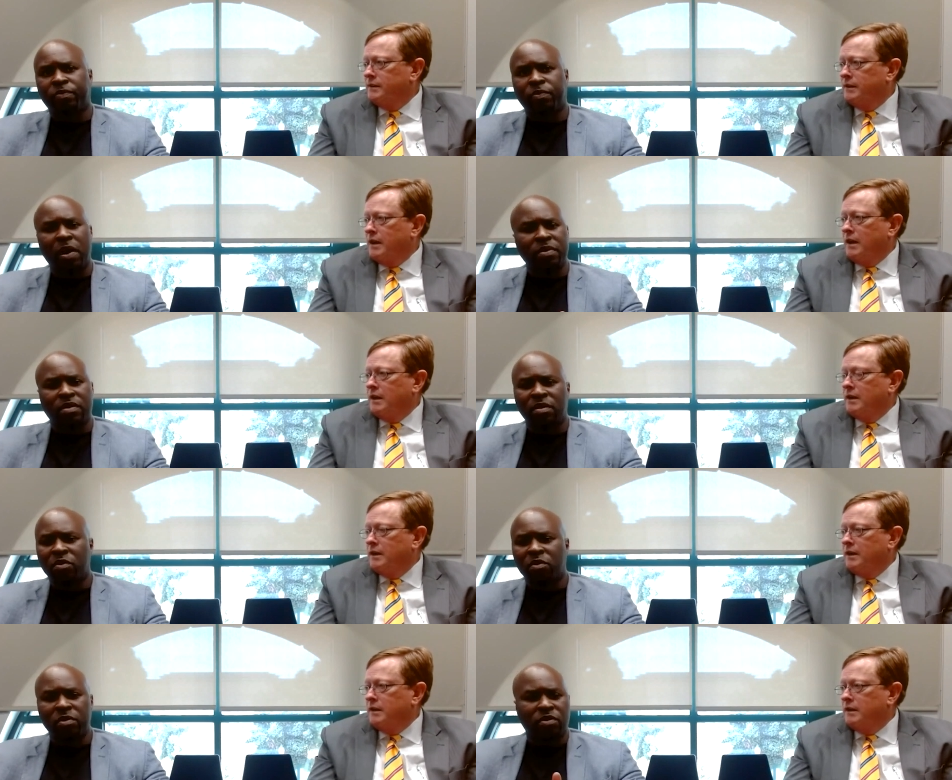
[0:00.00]
Speaker 1: probably
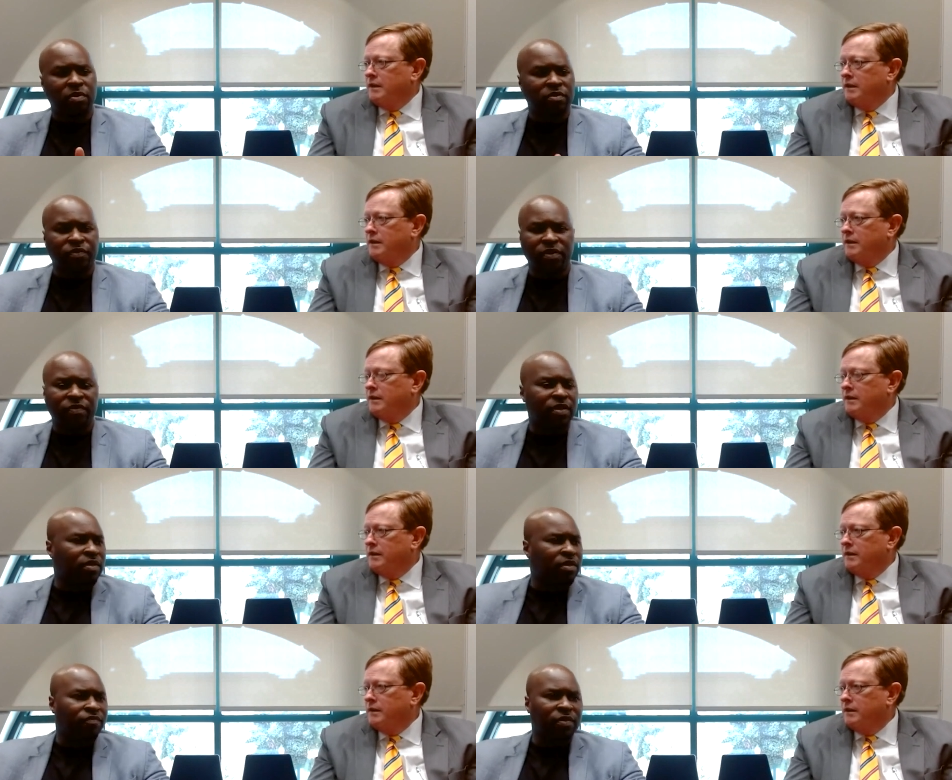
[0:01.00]
somewhere between 50,
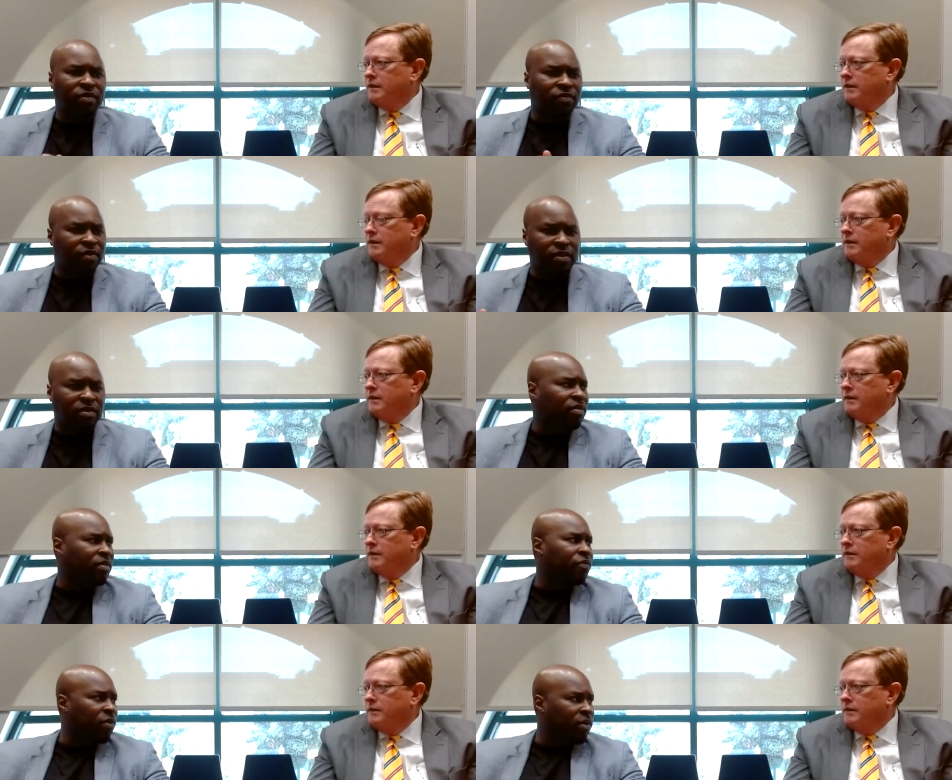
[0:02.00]
50, 50,
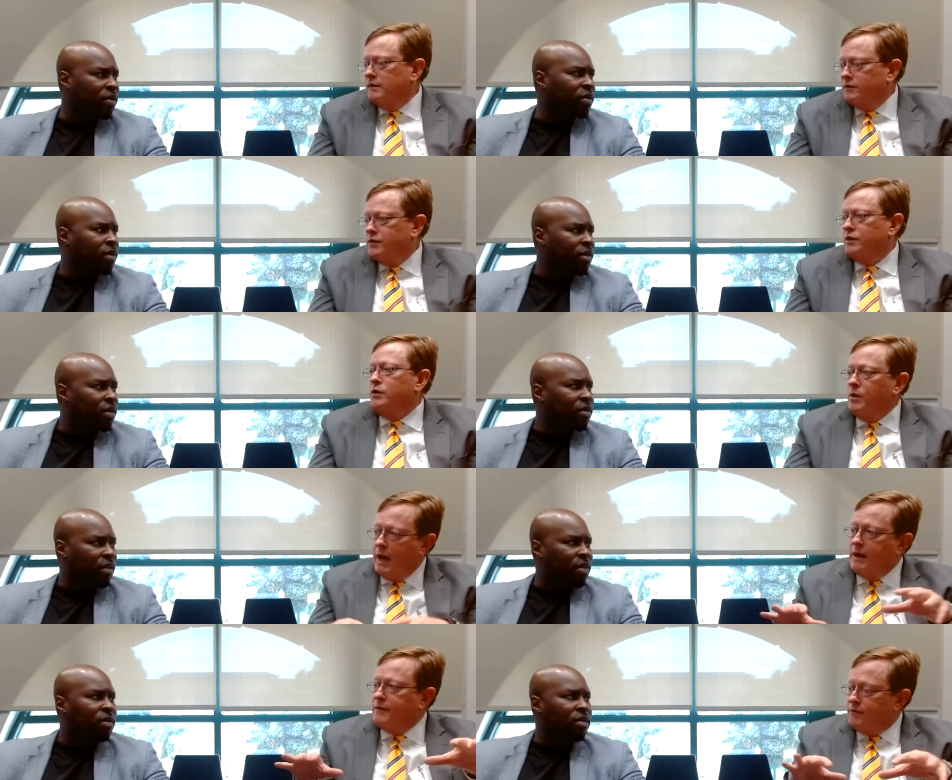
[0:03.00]
60, 40. So you
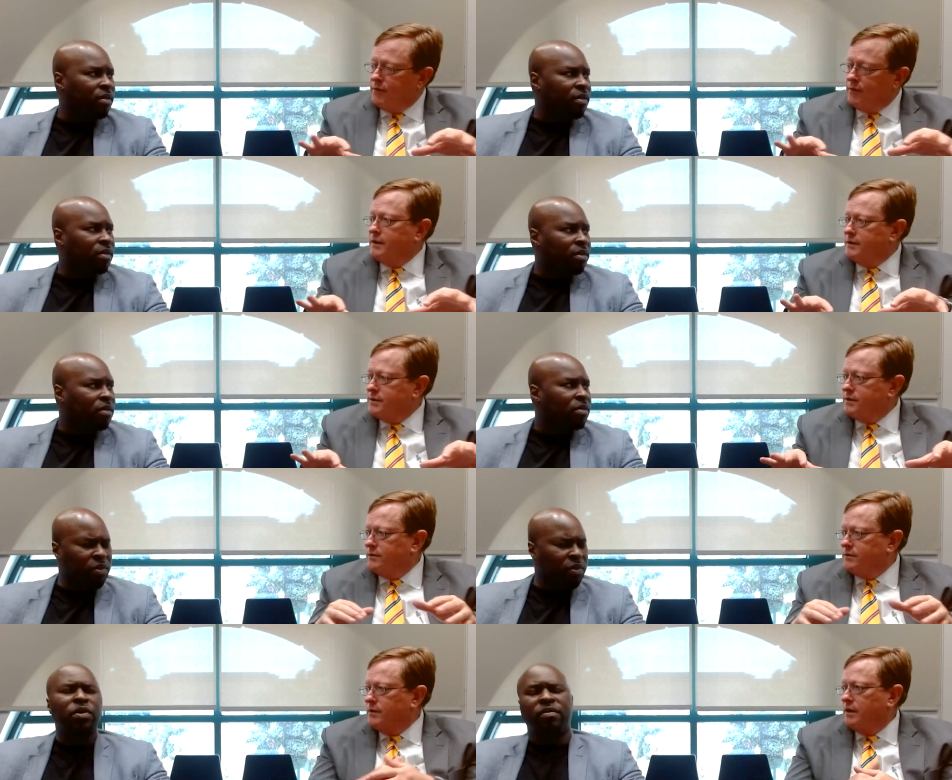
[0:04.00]
yeah. have a fund
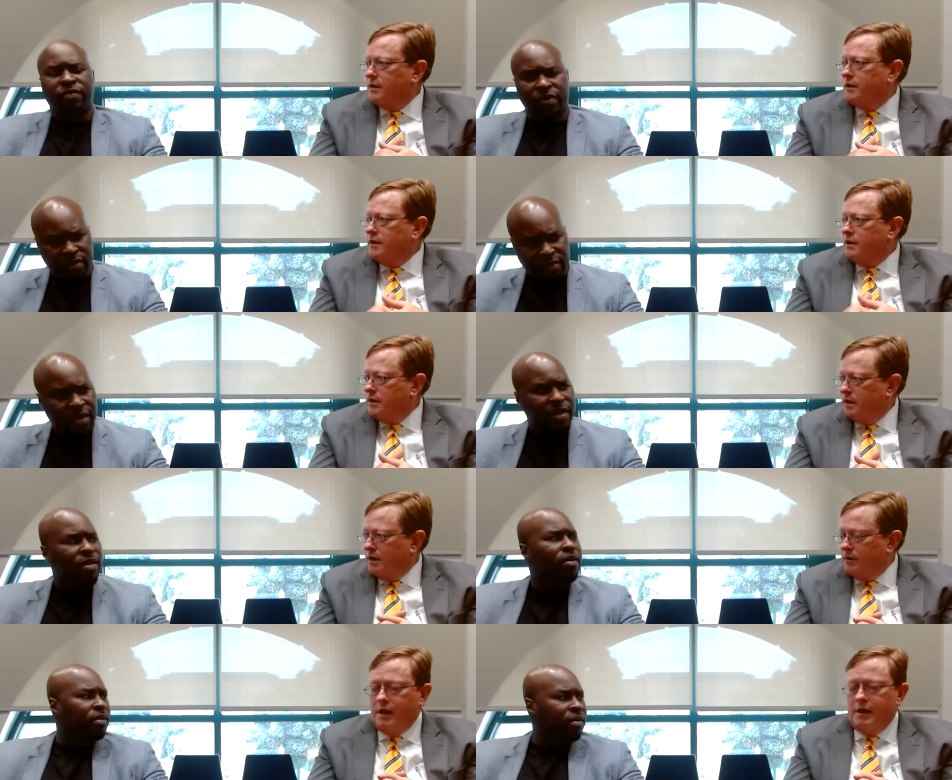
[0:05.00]
to we do have.
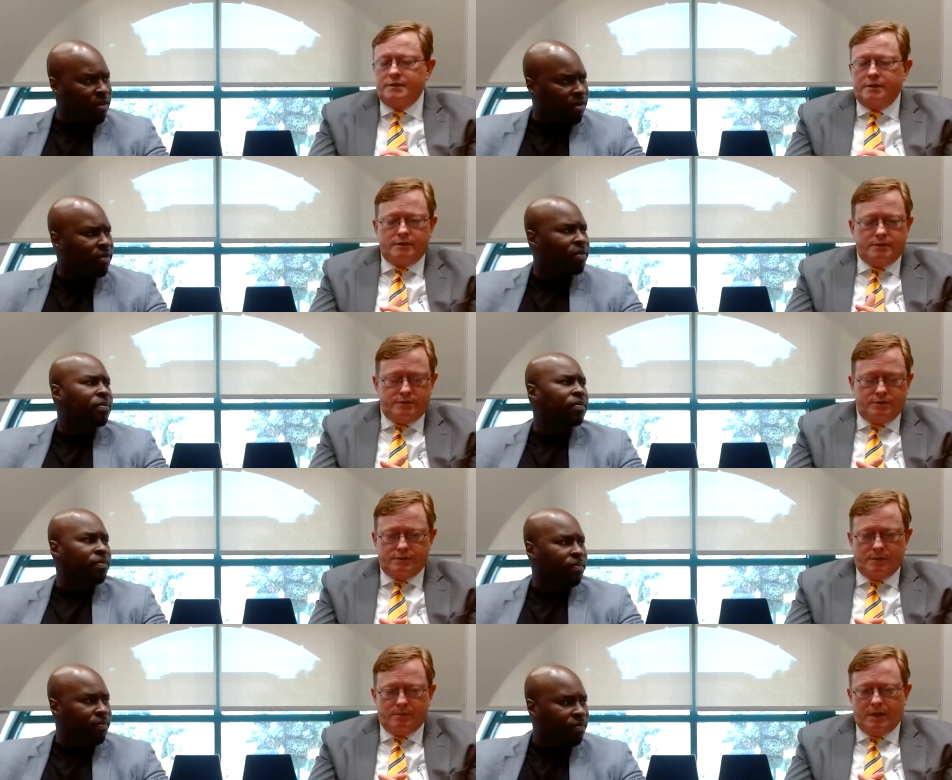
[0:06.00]
Speaker 2: Okay, to, to
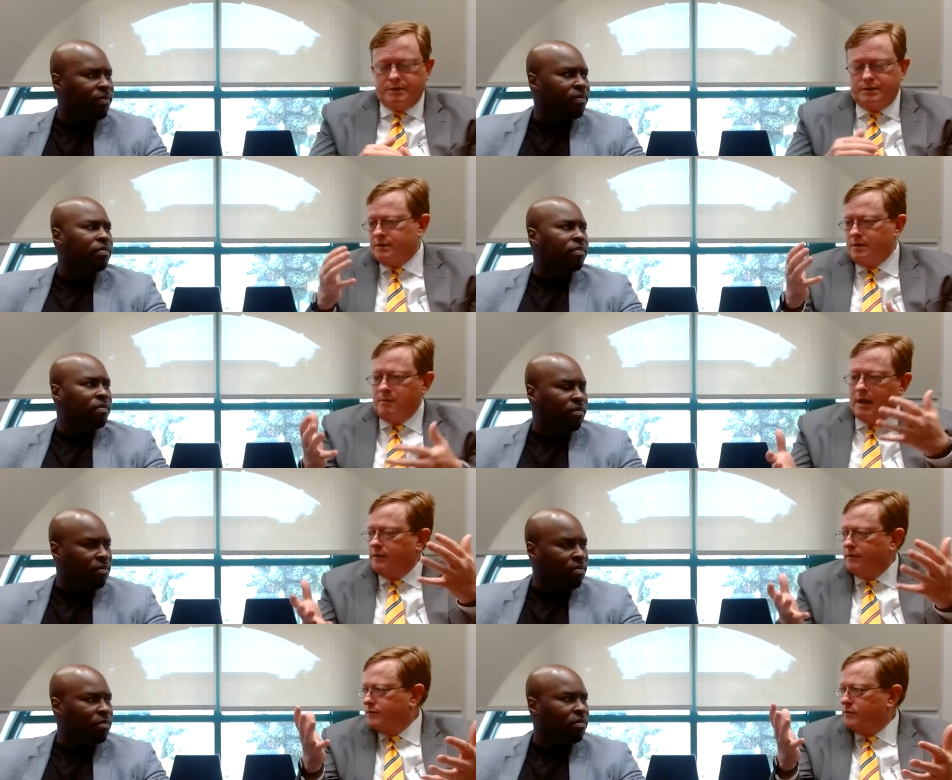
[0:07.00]
do some of that. It's just a
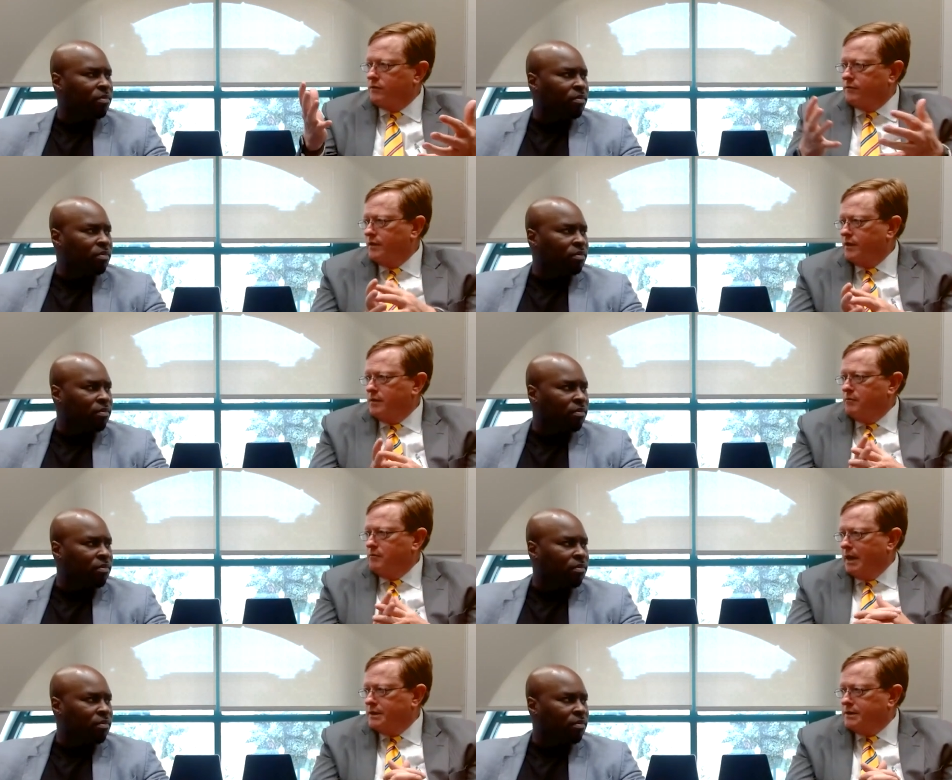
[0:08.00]
matter of sort of
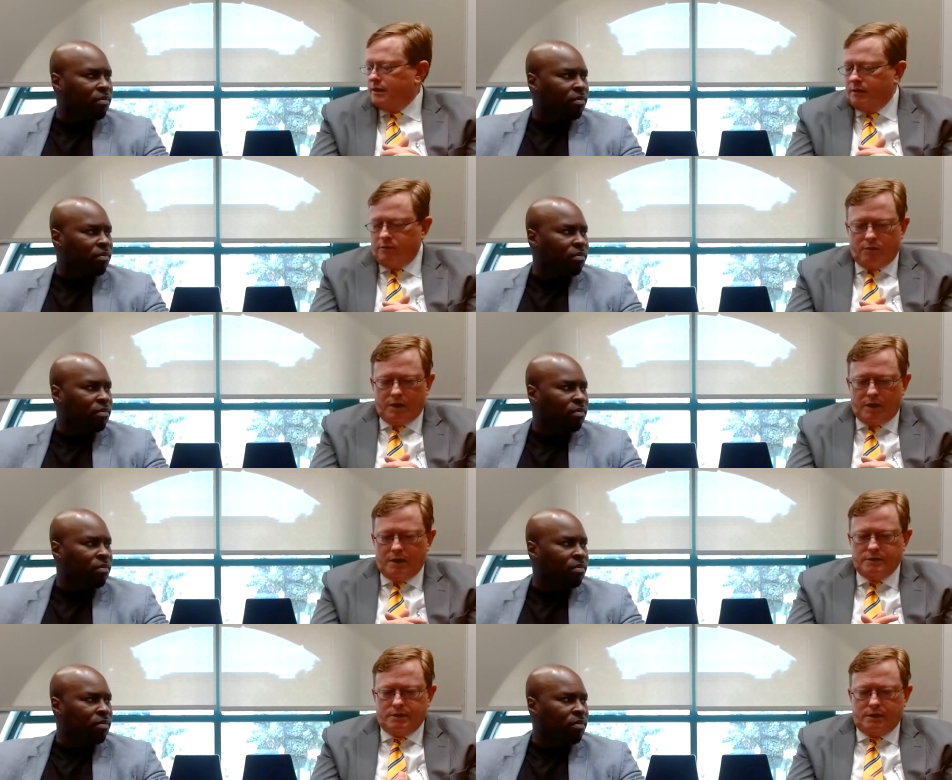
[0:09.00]
managing and
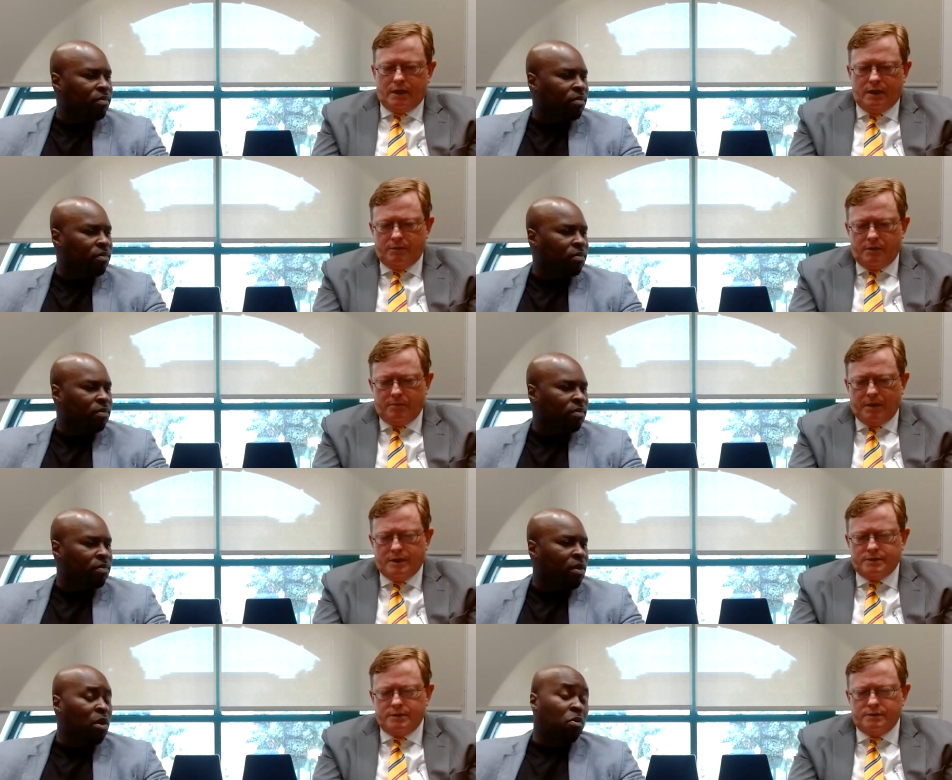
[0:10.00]
organizing that, I would
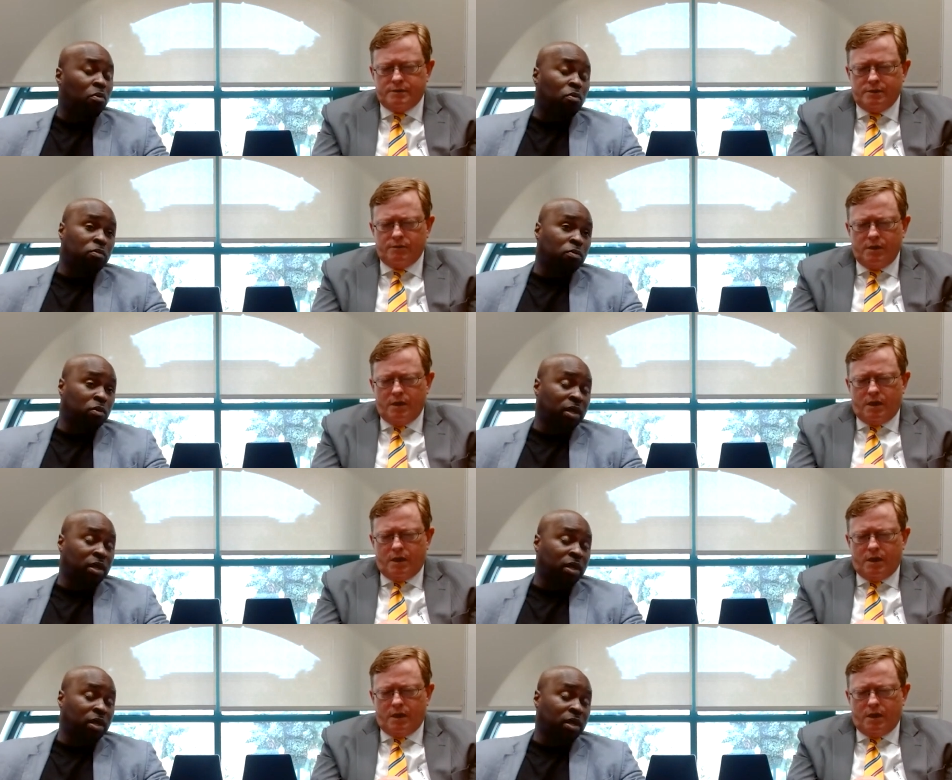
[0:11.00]
imagine. So well,